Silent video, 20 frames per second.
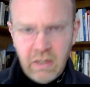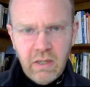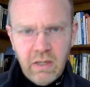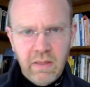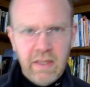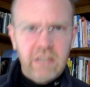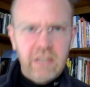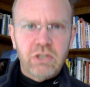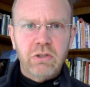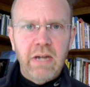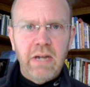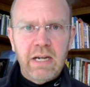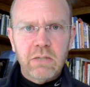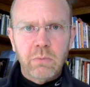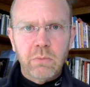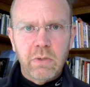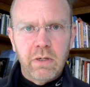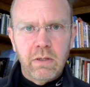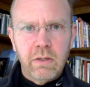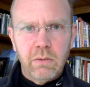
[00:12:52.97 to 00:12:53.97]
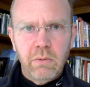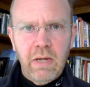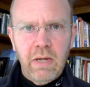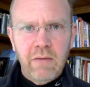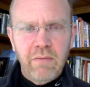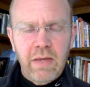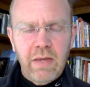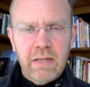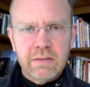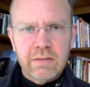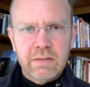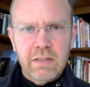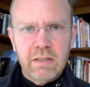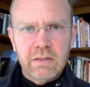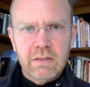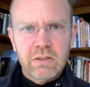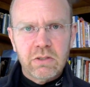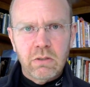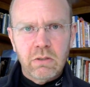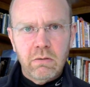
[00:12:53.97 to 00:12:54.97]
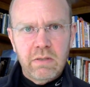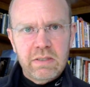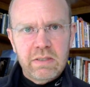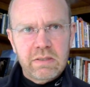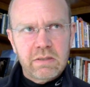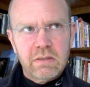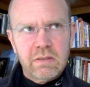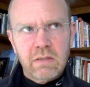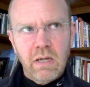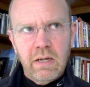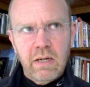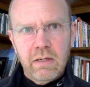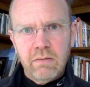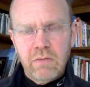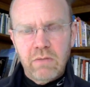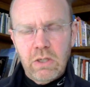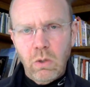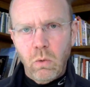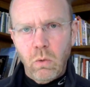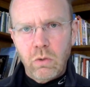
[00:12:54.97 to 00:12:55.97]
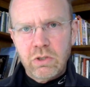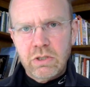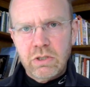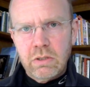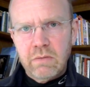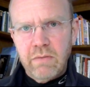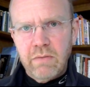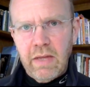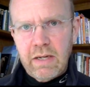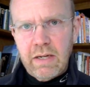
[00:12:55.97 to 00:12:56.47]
they attract one another. We have that sense. So this is kind of the origin of that